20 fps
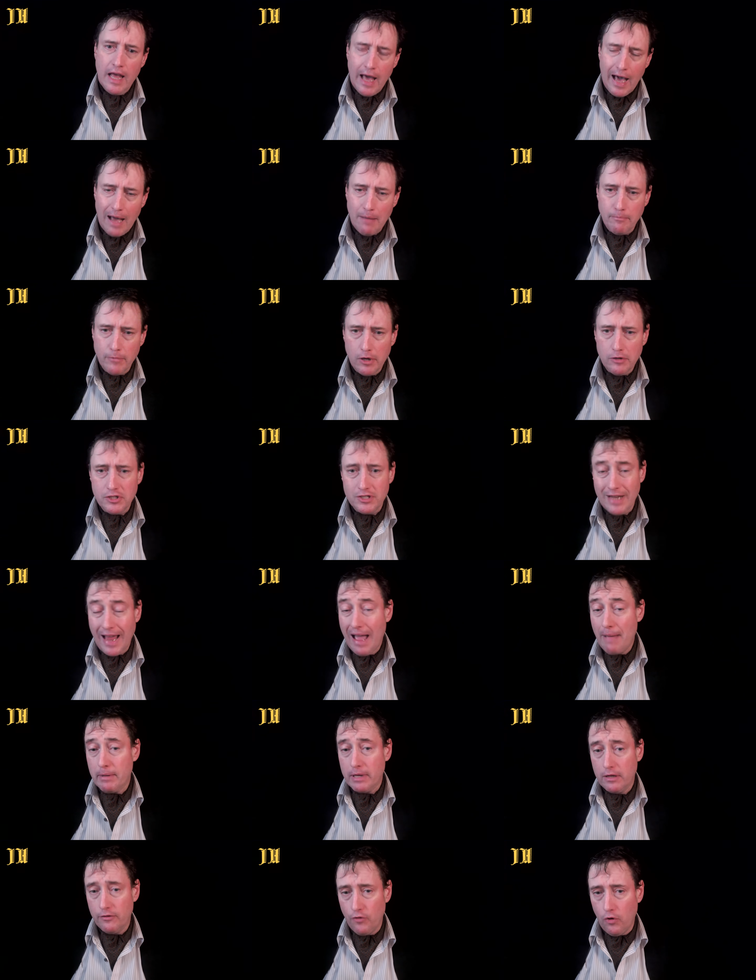And most
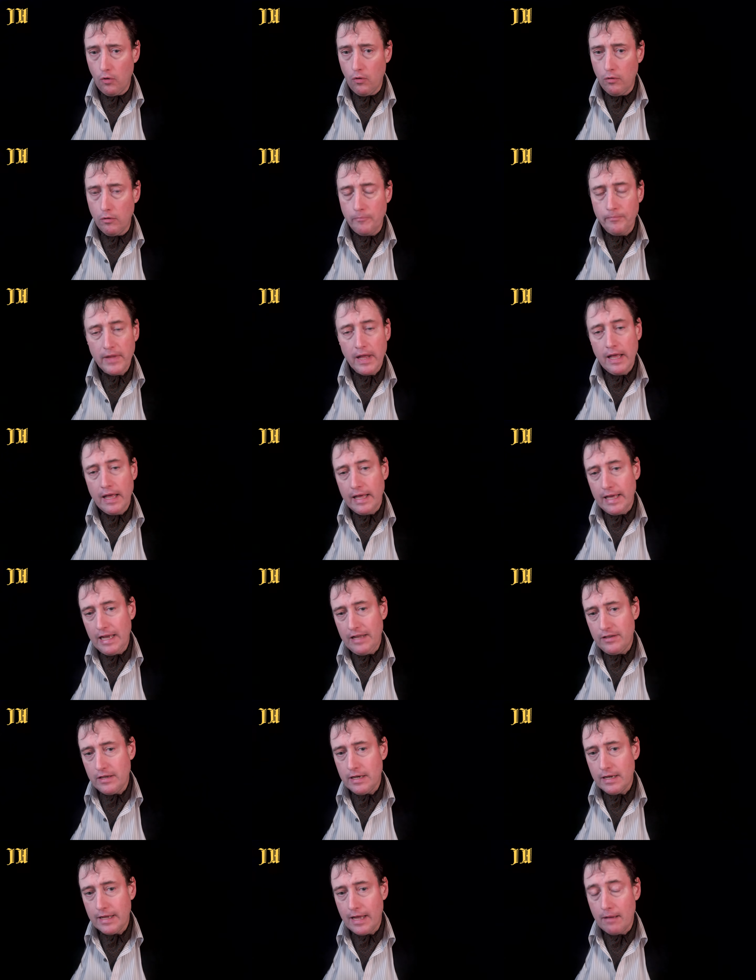damning of all, he
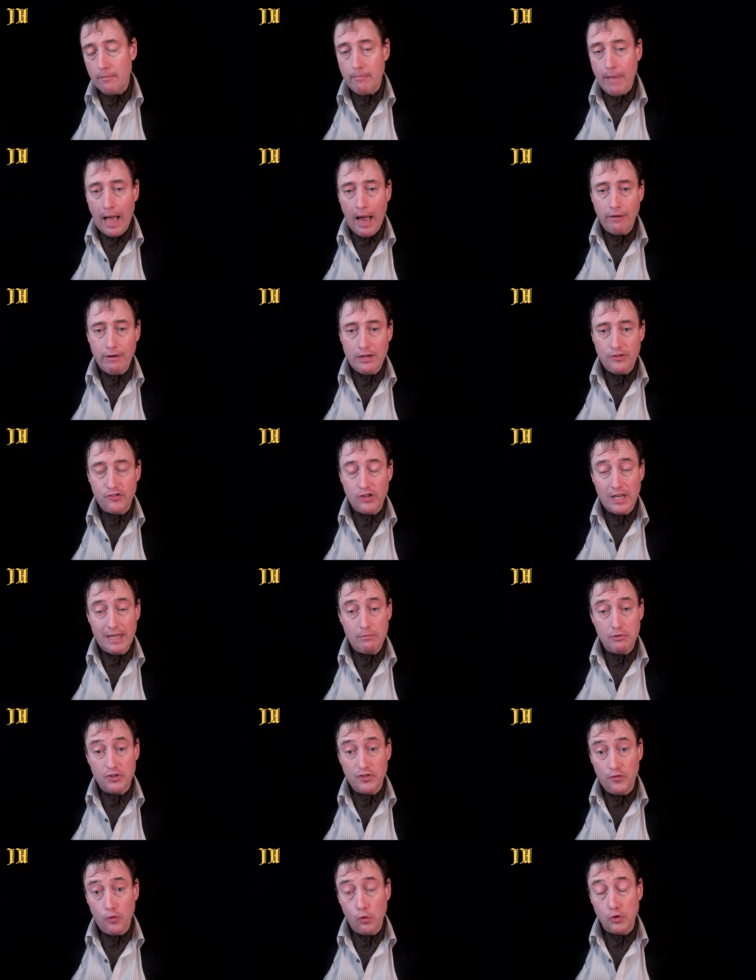didn't get married till he
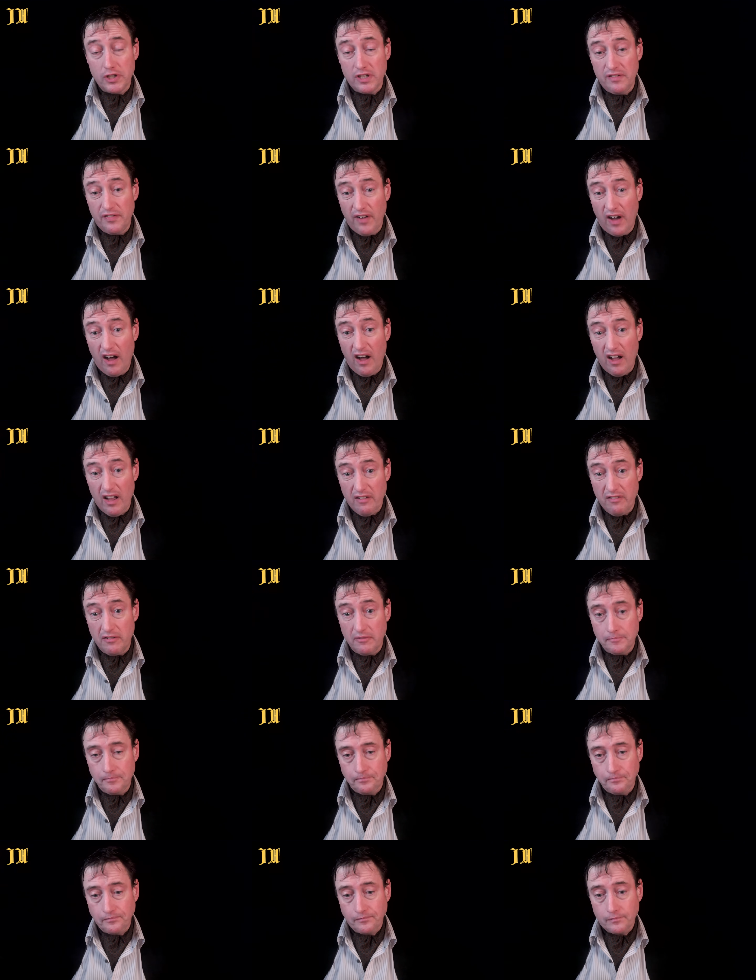was 45.
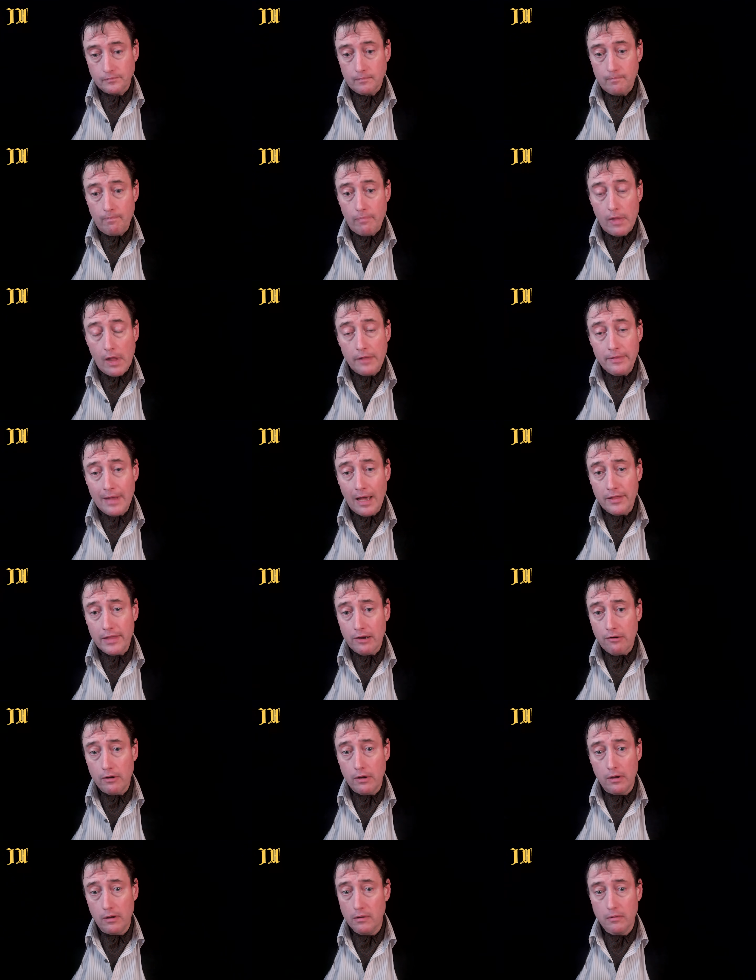Now, there
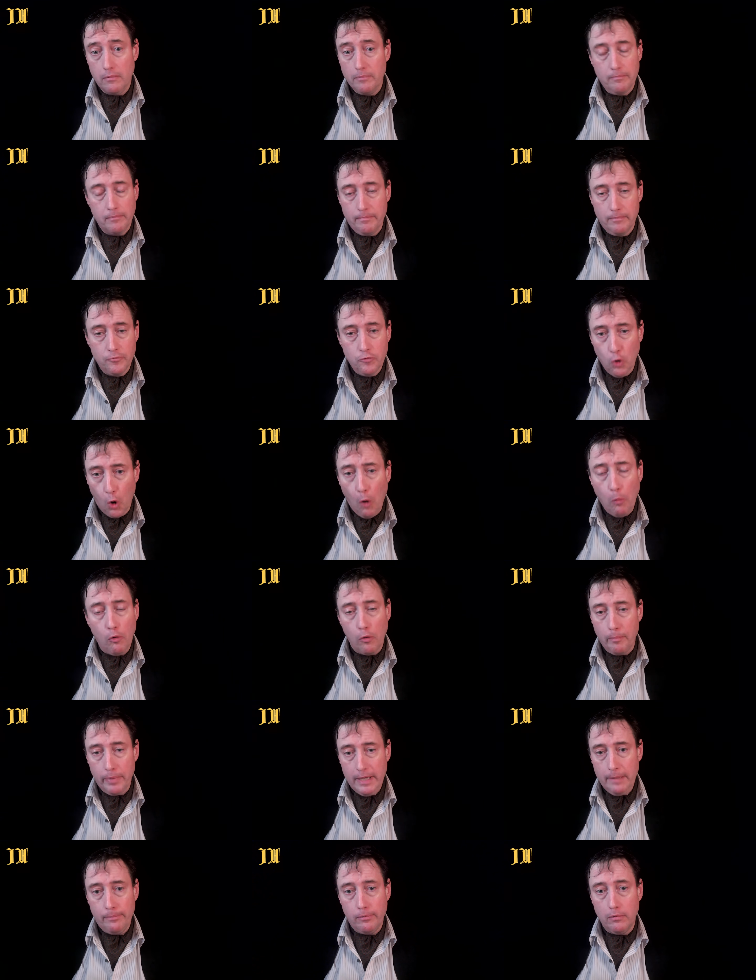are normal
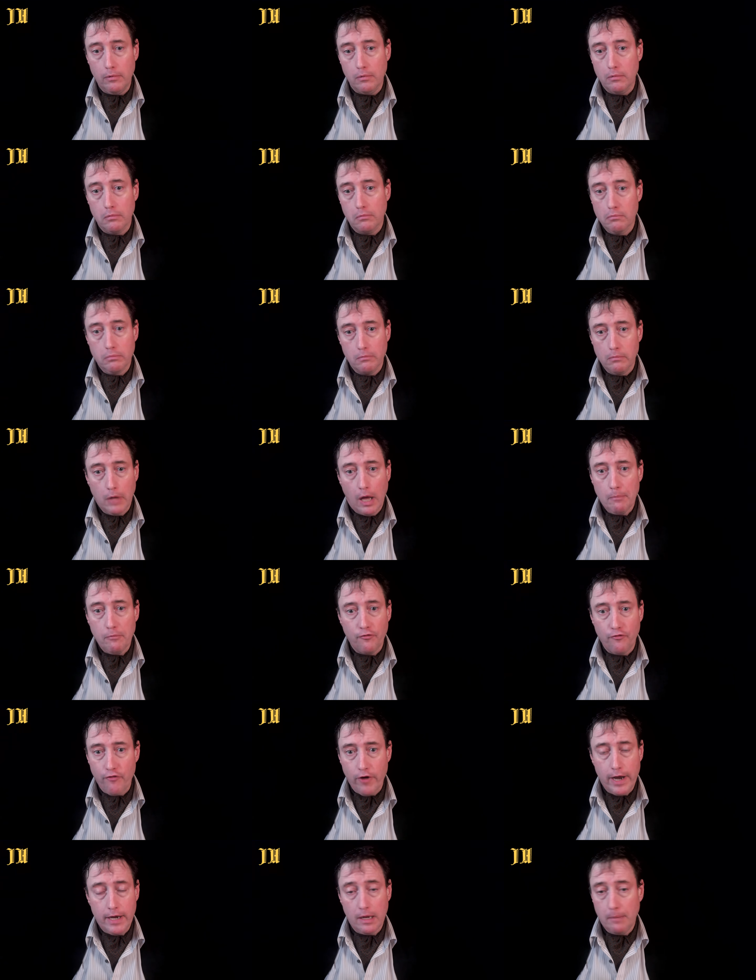people, I'm
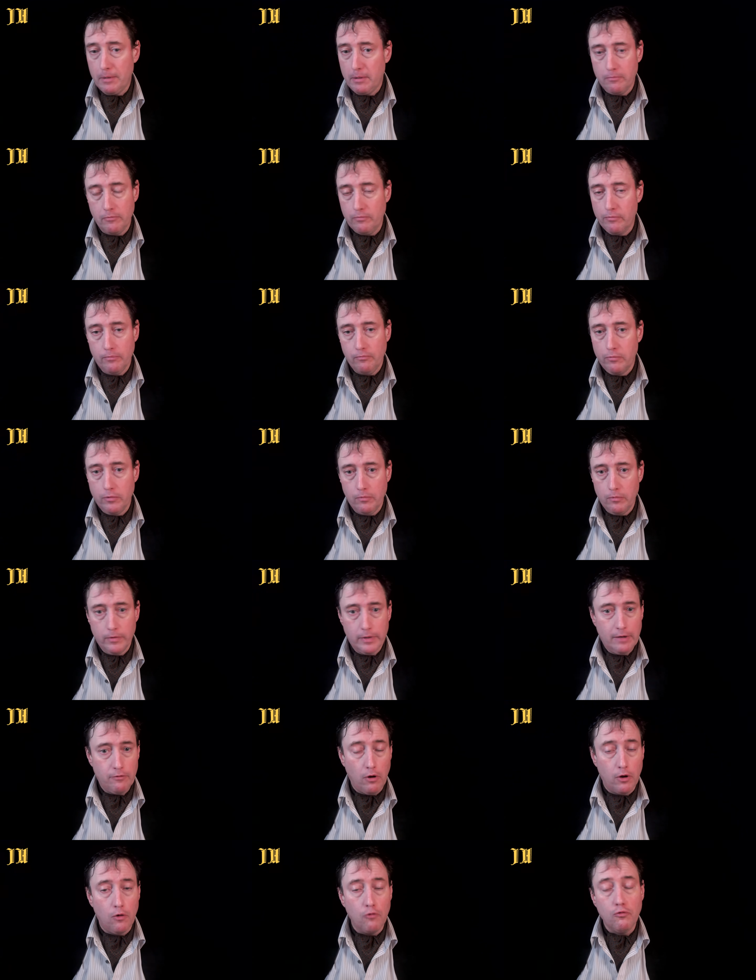afraid. I mean,
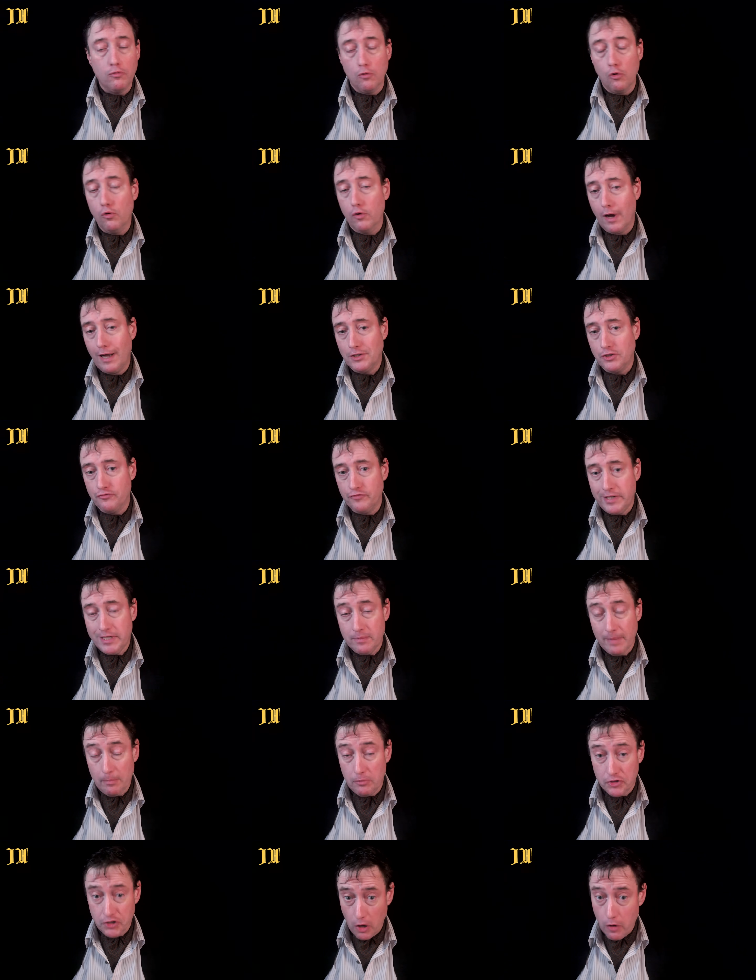there are all kinds of reasons
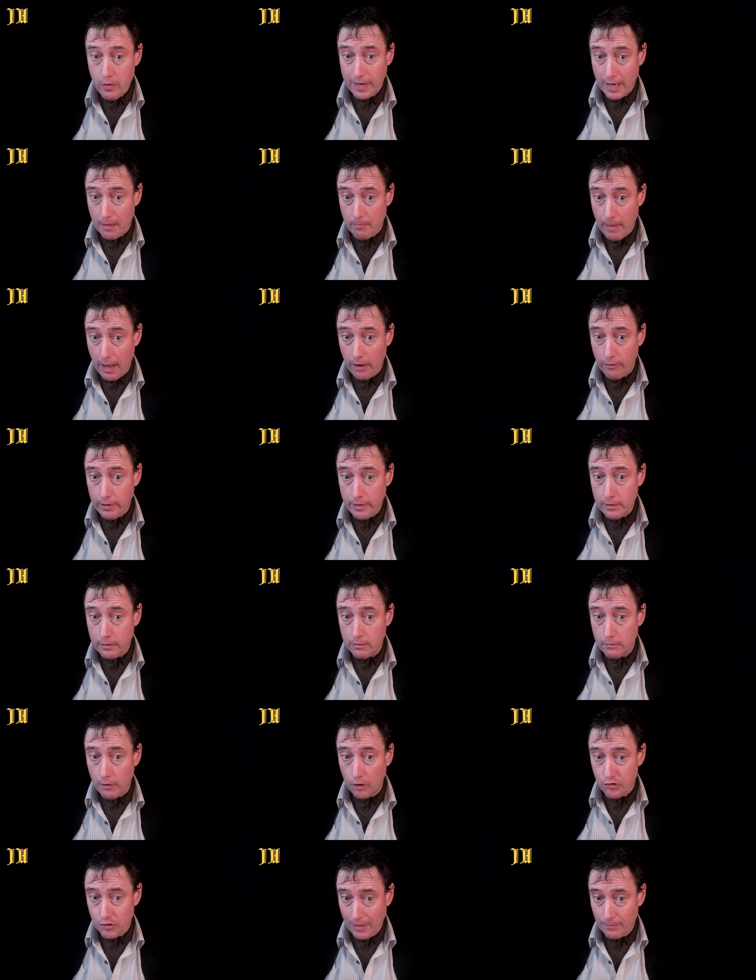people don't get married.
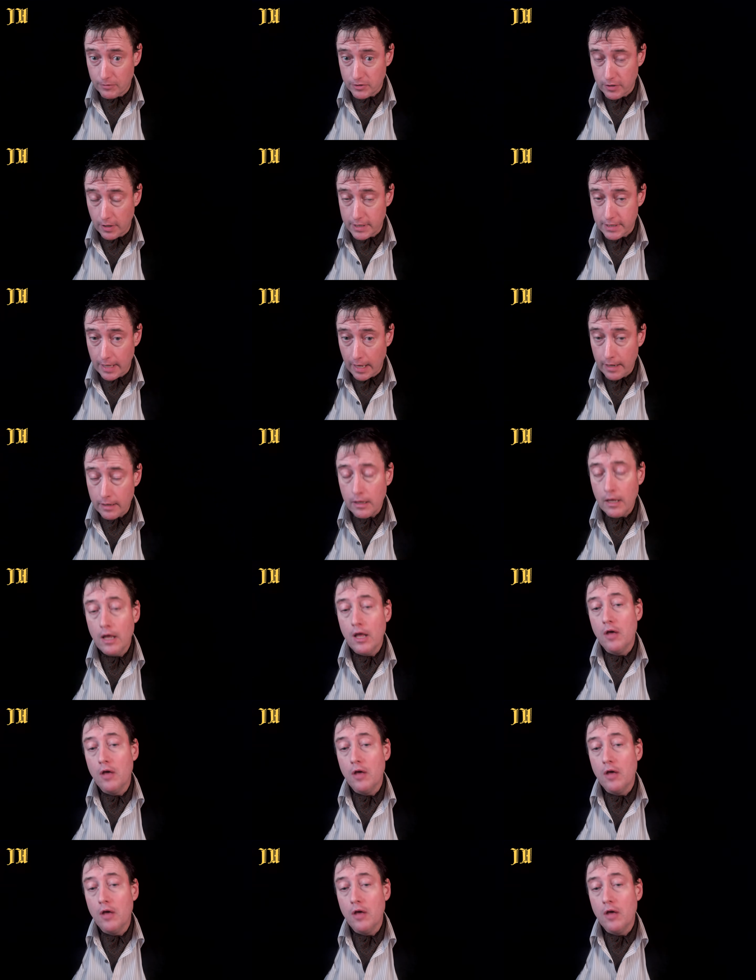I should emphasise that.